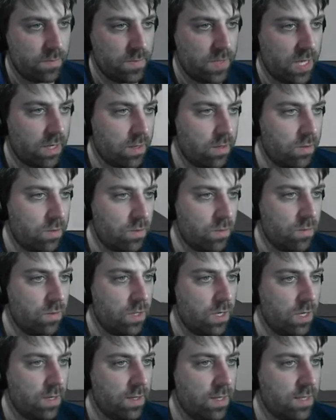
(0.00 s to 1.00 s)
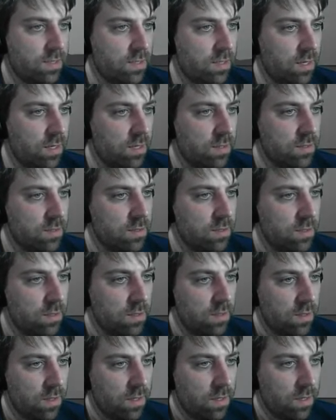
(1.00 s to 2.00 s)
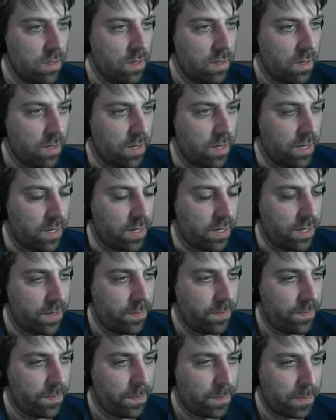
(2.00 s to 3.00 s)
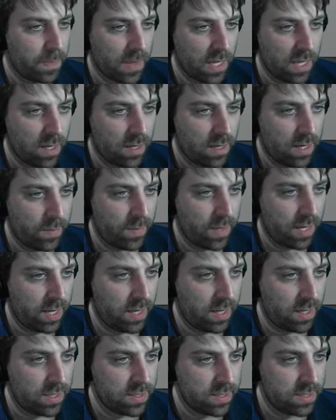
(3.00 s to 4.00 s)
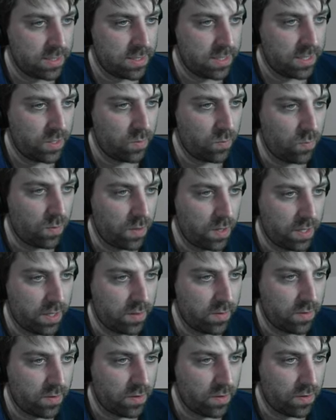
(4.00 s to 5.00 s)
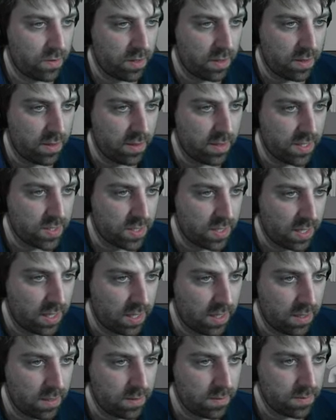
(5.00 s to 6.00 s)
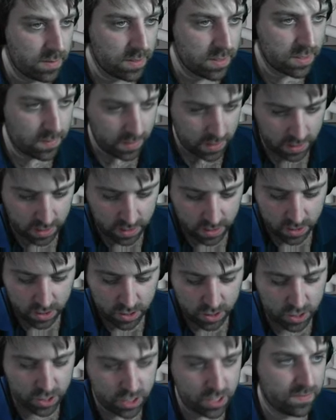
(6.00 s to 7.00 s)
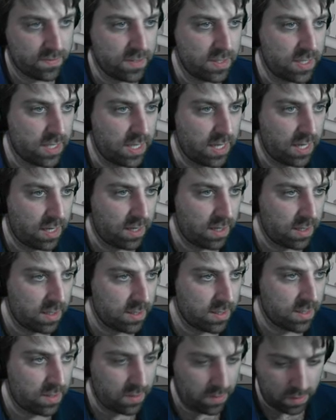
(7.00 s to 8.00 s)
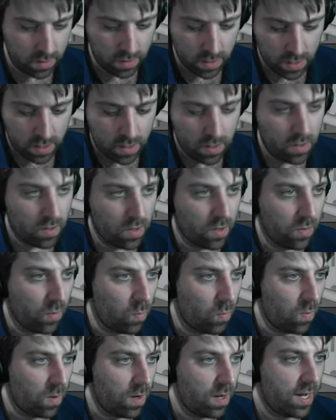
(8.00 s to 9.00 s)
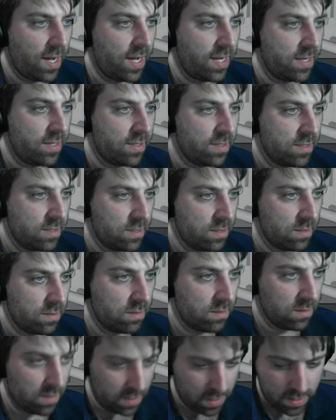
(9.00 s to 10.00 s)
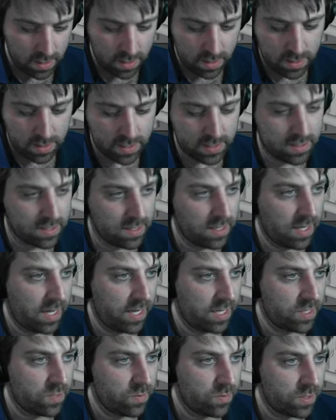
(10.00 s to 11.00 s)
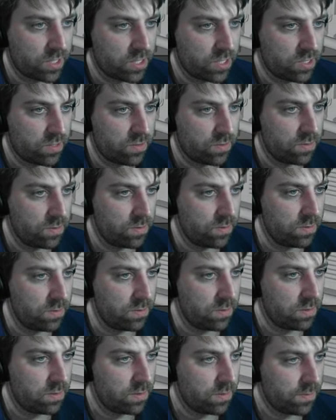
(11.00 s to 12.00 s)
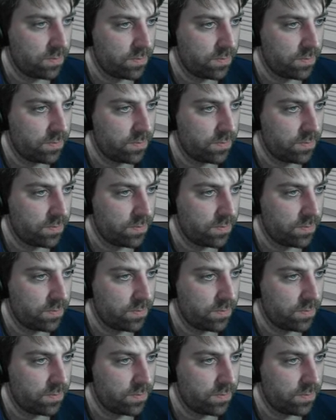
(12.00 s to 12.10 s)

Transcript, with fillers: Yeah, cool. All right, that's nice. Um, let me, let's continue working on this here. So I'm going to go Shift D. Let's go on the Y. Let's E to extrude.